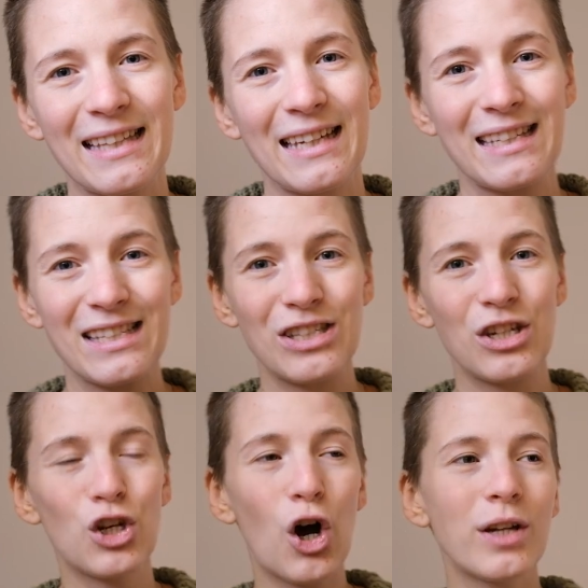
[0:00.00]
that it is
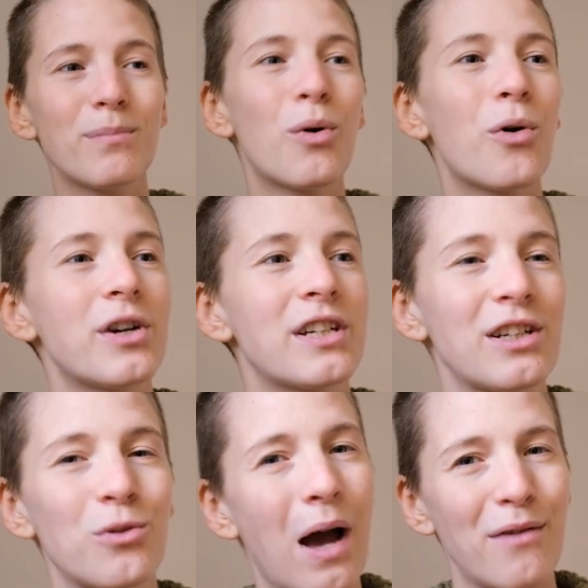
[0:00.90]
not important
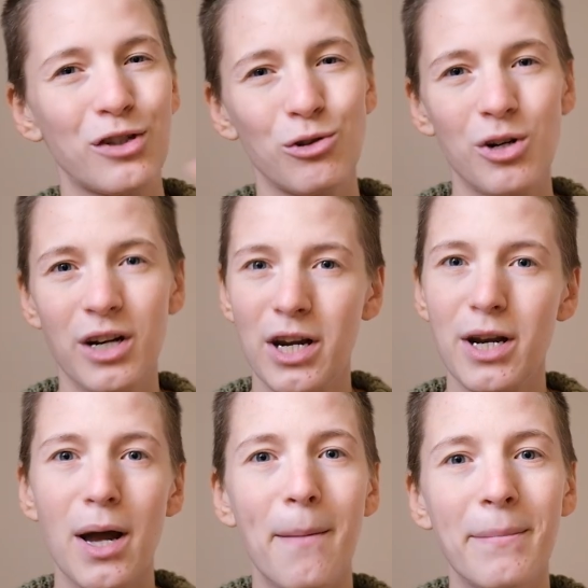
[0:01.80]
to have a certain
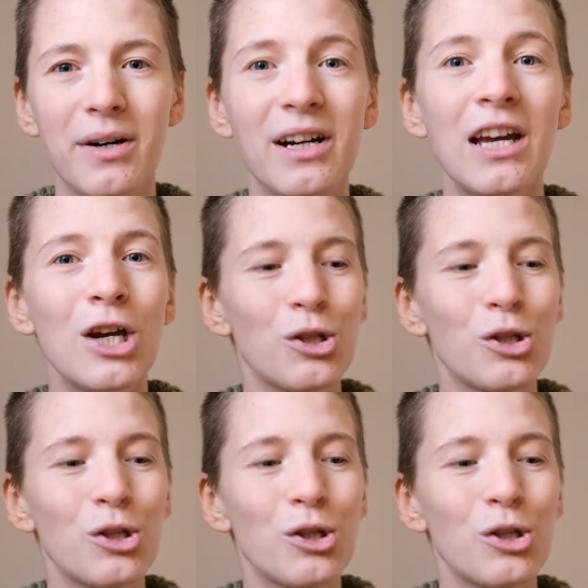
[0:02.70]
number,